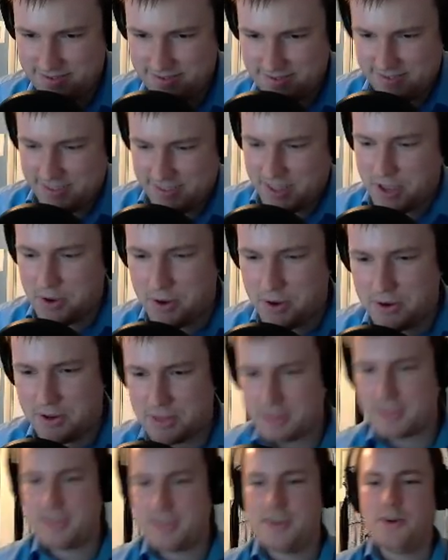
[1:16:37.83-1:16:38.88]
No, hold
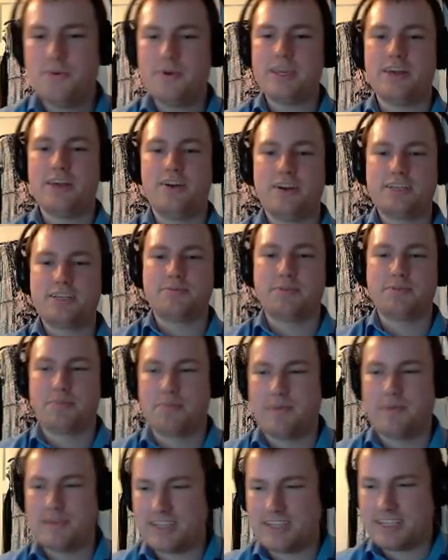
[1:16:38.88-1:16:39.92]
on. We cannot accept your
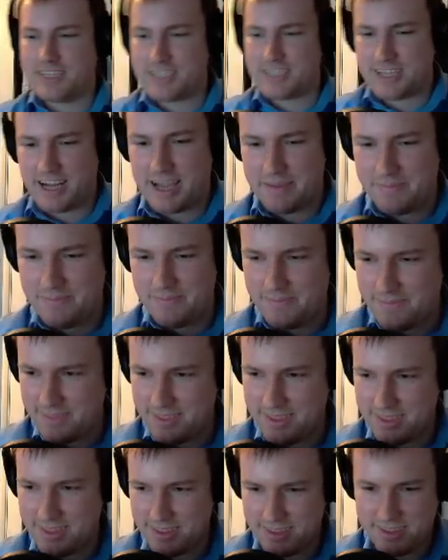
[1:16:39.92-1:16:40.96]
proposal at this time.
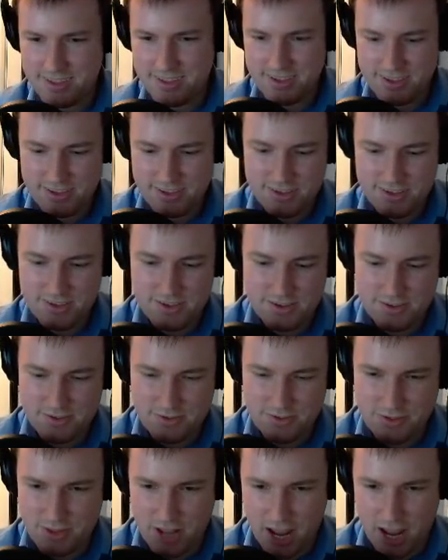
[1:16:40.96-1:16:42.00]

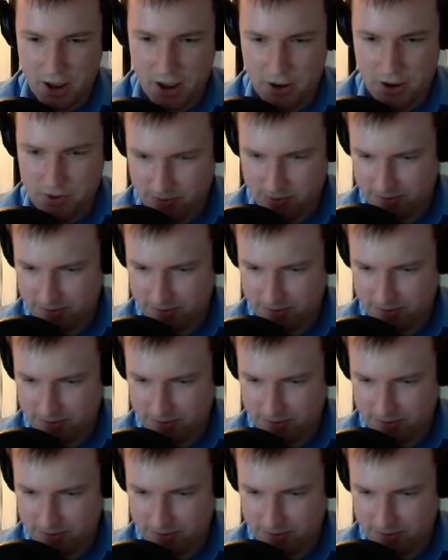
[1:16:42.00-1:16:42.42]
No.